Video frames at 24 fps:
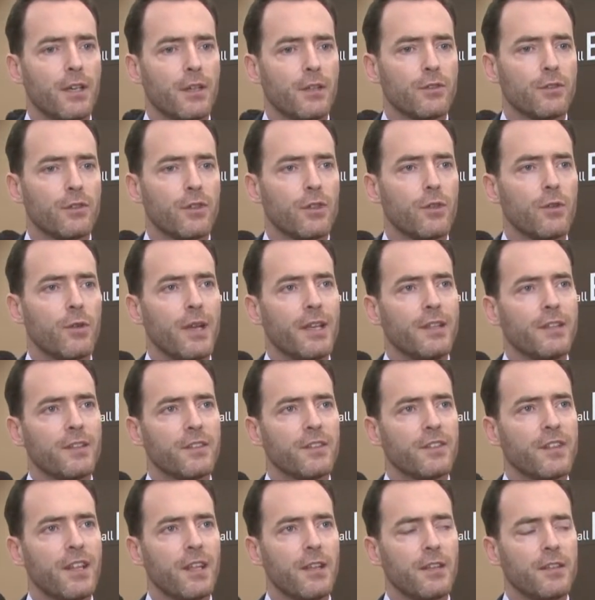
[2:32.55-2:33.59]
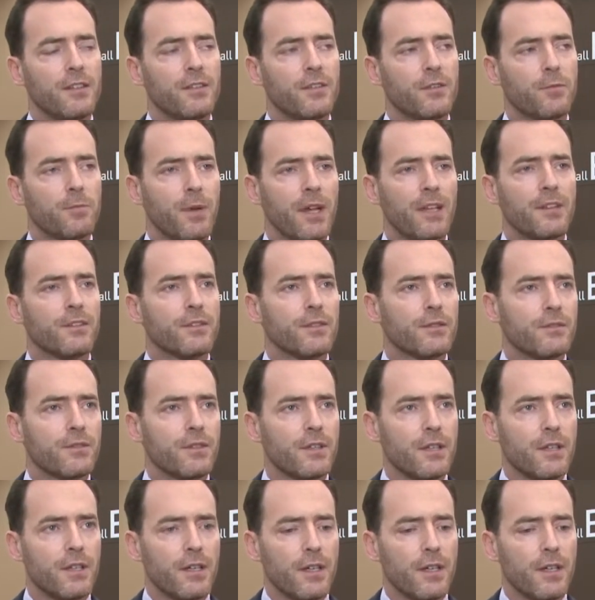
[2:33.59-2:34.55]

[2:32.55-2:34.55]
So in the space of